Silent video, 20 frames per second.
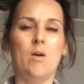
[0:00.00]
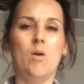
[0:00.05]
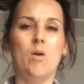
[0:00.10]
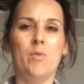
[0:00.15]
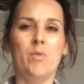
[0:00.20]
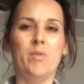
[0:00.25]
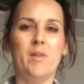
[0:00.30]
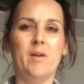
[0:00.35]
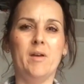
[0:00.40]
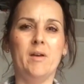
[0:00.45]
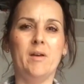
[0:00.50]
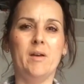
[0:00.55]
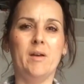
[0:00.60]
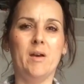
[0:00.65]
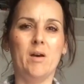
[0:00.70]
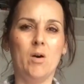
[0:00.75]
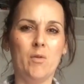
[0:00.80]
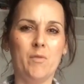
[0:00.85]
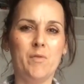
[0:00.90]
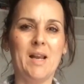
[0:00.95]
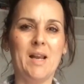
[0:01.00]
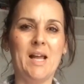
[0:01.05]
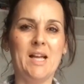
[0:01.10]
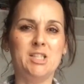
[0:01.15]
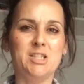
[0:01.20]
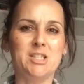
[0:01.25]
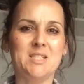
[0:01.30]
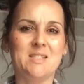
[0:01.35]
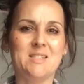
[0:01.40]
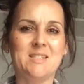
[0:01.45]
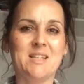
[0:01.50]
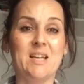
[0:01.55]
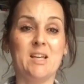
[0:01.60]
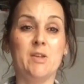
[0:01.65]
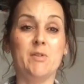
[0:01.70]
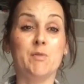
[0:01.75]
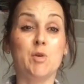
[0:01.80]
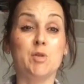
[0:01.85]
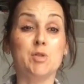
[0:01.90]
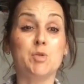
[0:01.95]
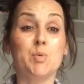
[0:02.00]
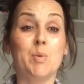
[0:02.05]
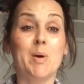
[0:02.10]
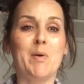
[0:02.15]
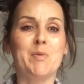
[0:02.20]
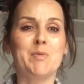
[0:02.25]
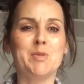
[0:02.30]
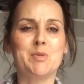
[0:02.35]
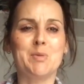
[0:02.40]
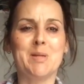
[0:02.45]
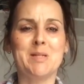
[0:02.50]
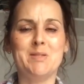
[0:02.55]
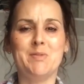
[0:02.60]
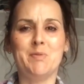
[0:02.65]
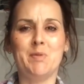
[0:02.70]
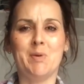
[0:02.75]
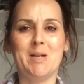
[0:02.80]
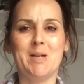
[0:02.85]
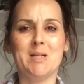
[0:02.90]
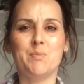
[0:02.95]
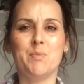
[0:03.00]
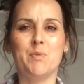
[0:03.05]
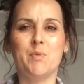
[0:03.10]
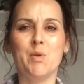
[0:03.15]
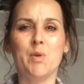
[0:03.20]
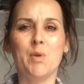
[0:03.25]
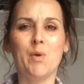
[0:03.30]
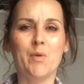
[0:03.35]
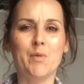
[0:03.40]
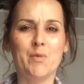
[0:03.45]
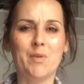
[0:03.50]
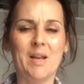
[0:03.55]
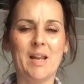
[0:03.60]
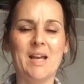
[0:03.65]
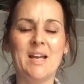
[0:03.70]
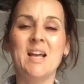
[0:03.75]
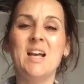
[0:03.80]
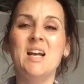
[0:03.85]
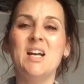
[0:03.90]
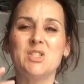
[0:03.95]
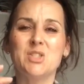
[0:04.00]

on the ovulation stick. You've got 12 to 24 hours before you ovulate.